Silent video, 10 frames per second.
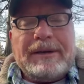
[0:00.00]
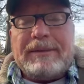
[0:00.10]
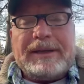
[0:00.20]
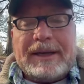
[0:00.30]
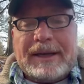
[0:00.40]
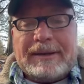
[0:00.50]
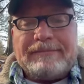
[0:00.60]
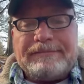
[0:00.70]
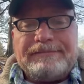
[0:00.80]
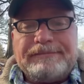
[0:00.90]
the
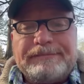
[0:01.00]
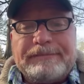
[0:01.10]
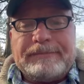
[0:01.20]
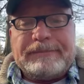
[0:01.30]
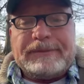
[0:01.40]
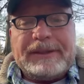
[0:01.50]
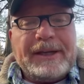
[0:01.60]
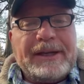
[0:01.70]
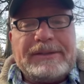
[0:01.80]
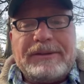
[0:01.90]
time. The
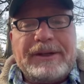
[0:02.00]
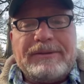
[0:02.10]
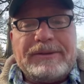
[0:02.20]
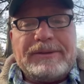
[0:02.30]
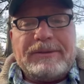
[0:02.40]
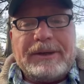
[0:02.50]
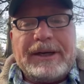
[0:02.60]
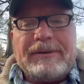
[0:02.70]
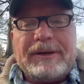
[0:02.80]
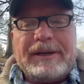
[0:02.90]
days are evil, so we
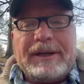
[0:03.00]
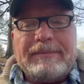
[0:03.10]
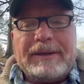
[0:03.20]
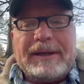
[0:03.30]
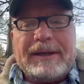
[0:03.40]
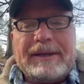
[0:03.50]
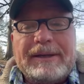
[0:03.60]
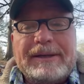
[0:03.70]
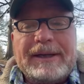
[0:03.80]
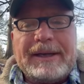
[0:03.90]
got to redeem the,
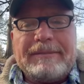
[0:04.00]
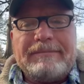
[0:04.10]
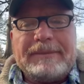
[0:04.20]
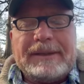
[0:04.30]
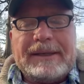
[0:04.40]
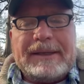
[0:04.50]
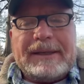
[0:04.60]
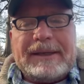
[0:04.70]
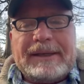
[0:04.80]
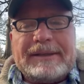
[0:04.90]
the time.
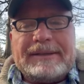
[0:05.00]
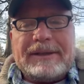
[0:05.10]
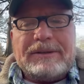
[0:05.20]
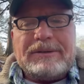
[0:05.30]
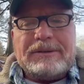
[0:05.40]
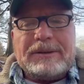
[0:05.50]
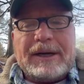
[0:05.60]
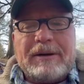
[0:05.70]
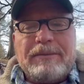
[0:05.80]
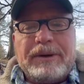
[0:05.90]
And so I
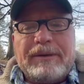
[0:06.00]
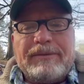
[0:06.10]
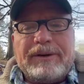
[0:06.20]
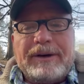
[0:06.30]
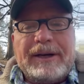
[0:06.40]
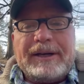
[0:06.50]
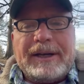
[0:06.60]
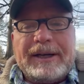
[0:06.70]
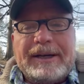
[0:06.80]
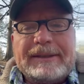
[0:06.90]
hope you have a great
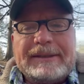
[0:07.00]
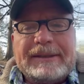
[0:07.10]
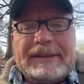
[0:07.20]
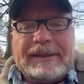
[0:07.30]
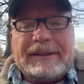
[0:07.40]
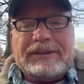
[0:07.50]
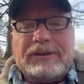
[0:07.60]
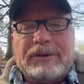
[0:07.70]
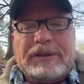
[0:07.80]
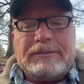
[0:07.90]
day.
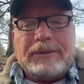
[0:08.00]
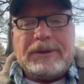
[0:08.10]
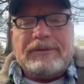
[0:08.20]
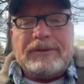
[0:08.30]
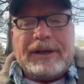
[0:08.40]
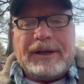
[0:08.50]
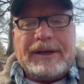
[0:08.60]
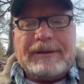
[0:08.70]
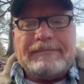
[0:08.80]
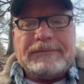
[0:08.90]
Enjoy this beautiful
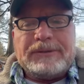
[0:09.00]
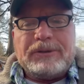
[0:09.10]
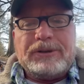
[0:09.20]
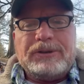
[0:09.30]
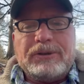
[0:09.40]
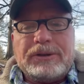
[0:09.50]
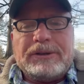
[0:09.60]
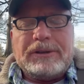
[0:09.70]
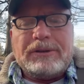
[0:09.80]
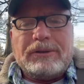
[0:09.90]
day. Rejoice
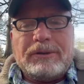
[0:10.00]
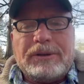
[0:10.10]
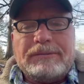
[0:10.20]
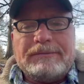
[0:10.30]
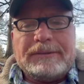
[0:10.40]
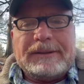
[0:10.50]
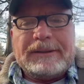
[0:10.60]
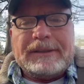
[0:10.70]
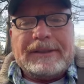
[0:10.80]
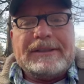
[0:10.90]
to the Lord.
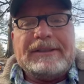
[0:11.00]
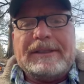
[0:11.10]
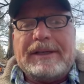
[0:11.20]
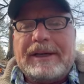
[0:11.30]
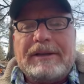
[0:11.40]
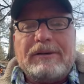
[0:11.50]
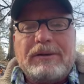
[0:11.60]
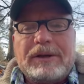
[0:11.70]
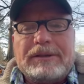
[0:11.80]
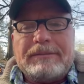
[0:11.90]
This is a day the
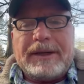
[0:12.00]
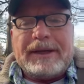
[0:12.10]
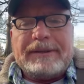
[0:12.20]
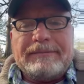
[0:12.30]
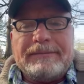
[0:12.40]
Lord has made.